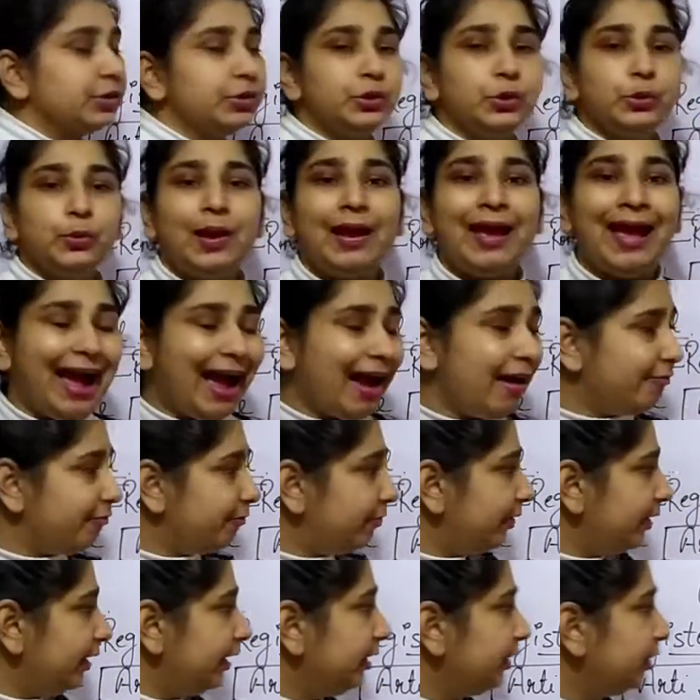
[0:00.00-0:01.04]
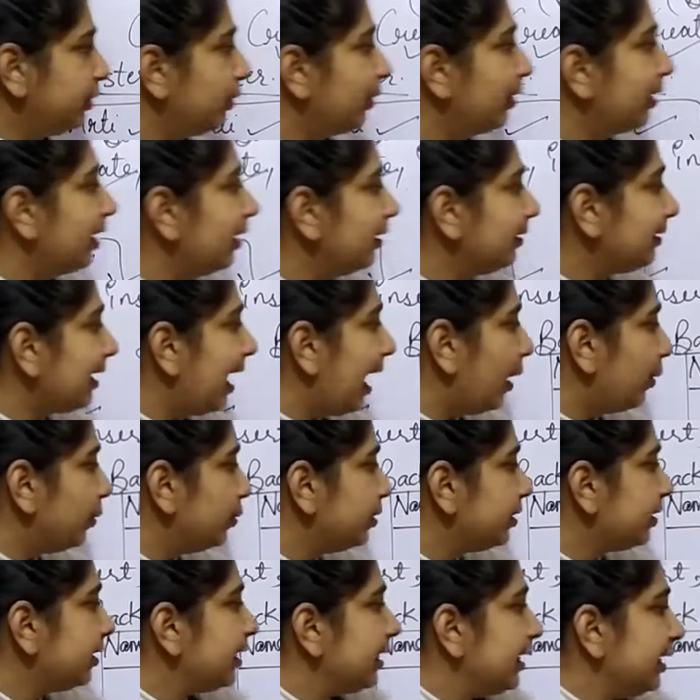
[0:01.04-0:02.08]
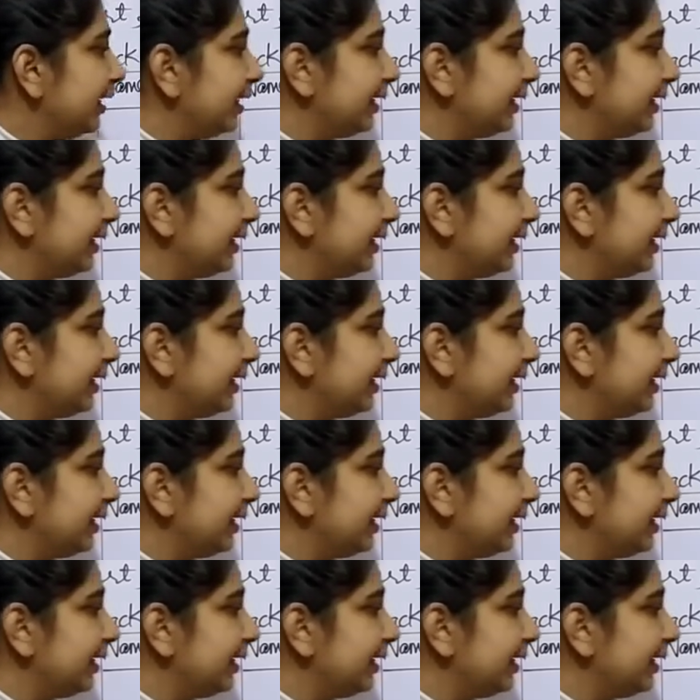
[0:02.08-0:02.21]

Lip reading: you have in your account